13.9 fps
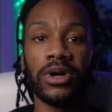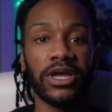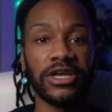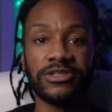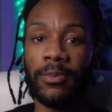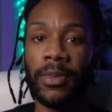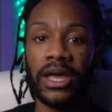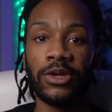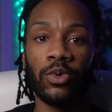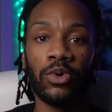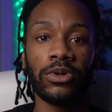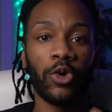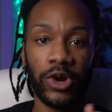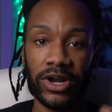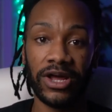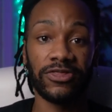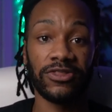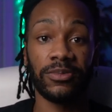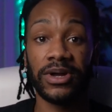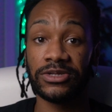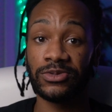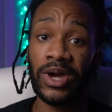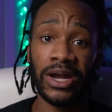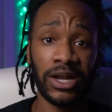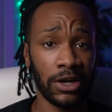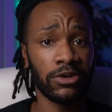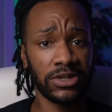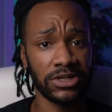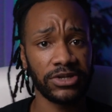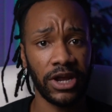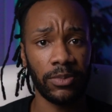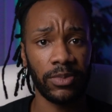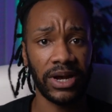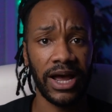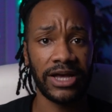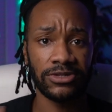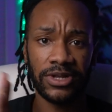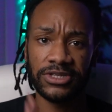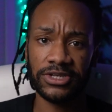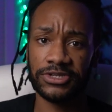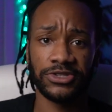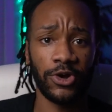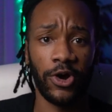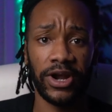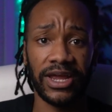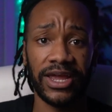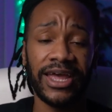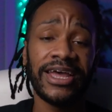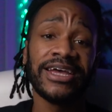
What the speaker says: It's manual or nothing, because we gotta learn this camera, guys. So let's get started.